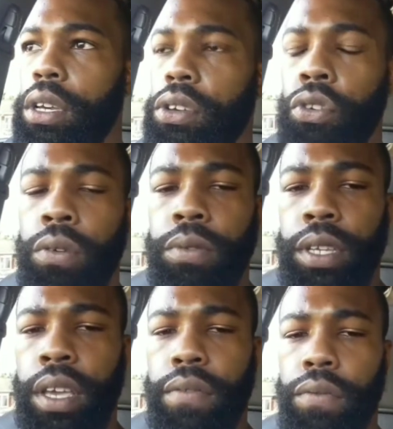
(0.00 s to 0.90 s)
You know what I'm
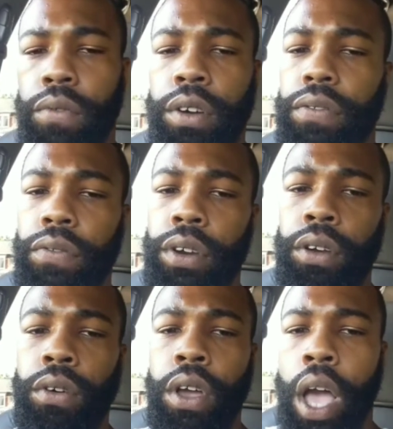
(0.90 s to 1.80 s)
saying? For
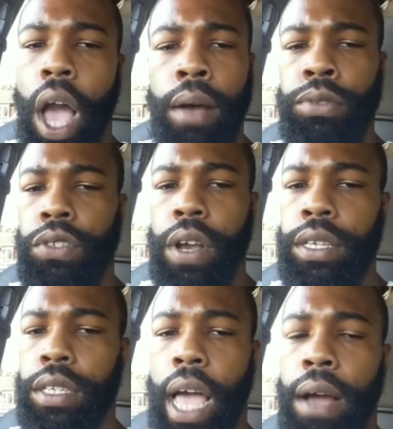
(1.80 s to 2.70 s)
real, I was trying
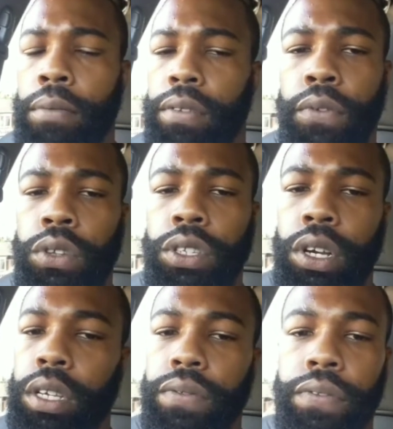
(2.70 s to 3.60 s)
to see, I would have fought
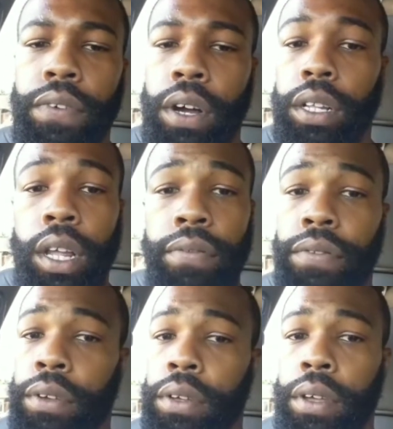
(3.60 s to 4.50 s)
Terrence for fucking nothing.